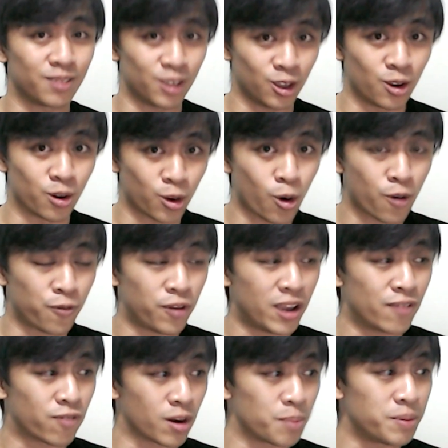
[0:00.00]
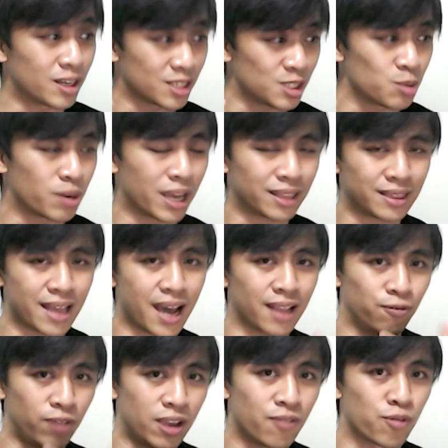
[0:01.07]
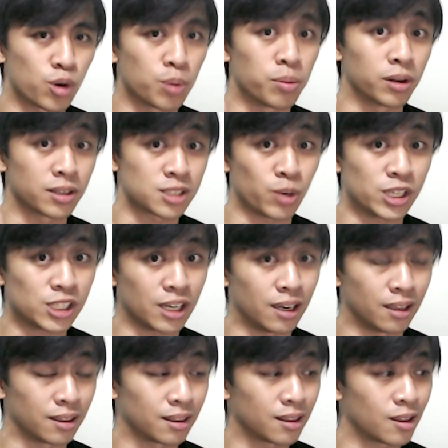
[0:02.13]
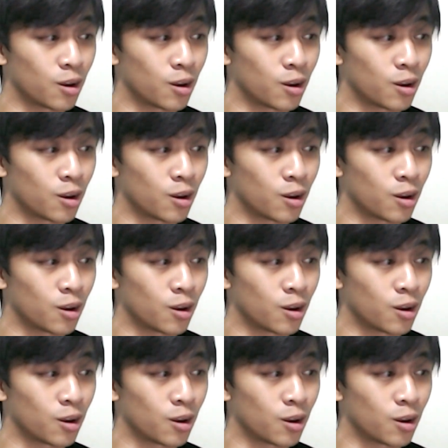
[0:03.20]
you know, your favor because you get that favorable switch in.